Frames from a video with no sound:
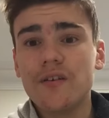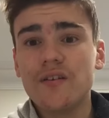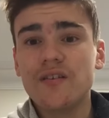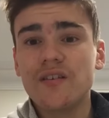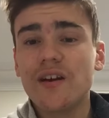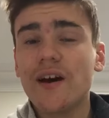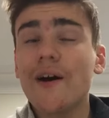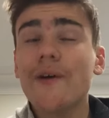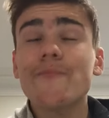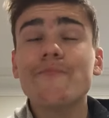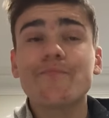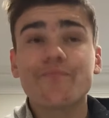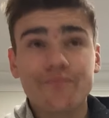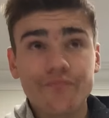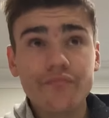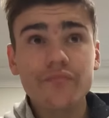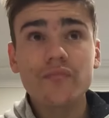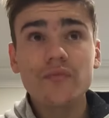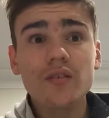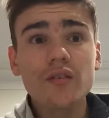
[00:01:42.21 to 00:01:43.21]
And,
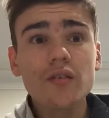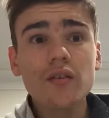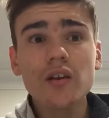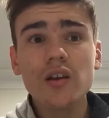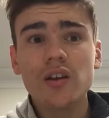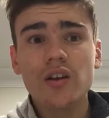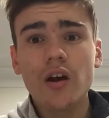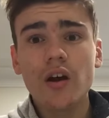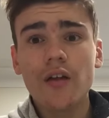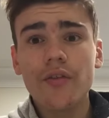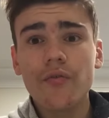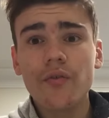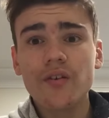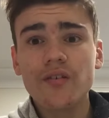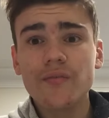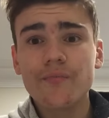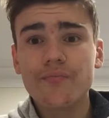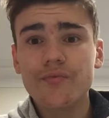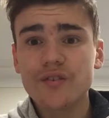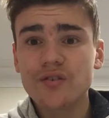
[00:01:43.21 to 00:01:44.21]
you know, I thought
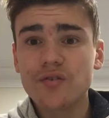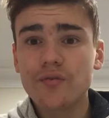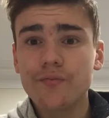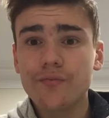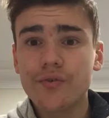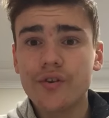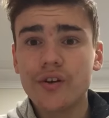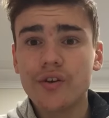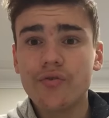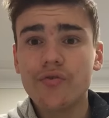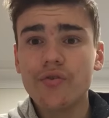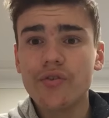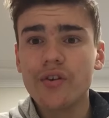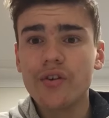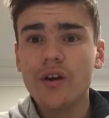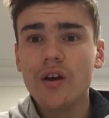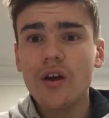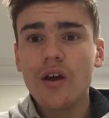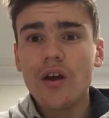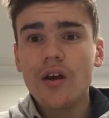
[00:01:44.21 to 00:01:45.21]
he did still pretty
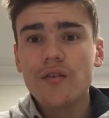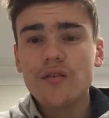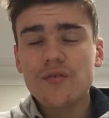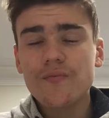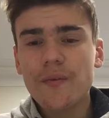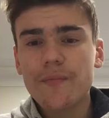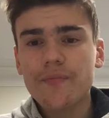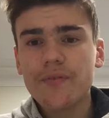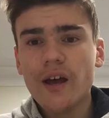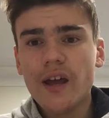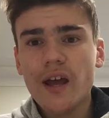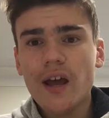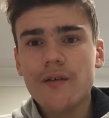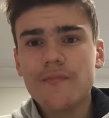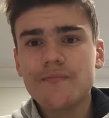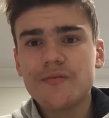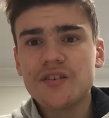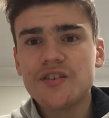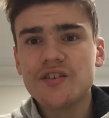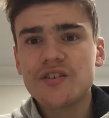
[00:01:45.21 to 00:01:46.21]
good to be playing
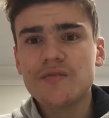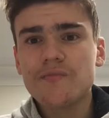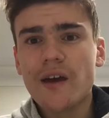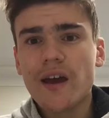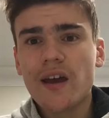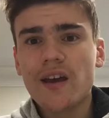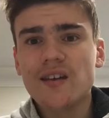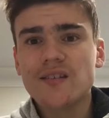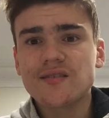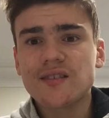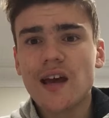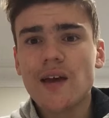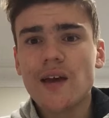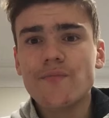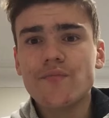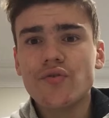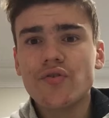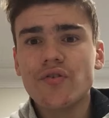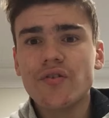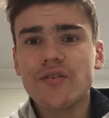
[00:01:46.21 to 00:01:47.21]
out of position, making his
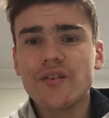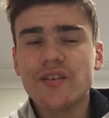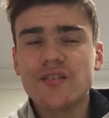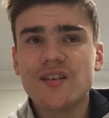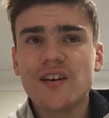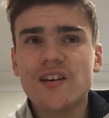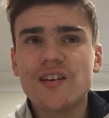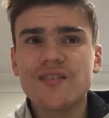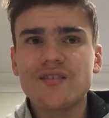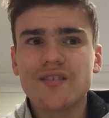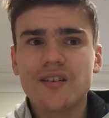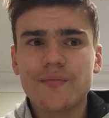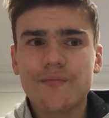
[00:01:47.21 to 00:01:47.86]
debut in the centres.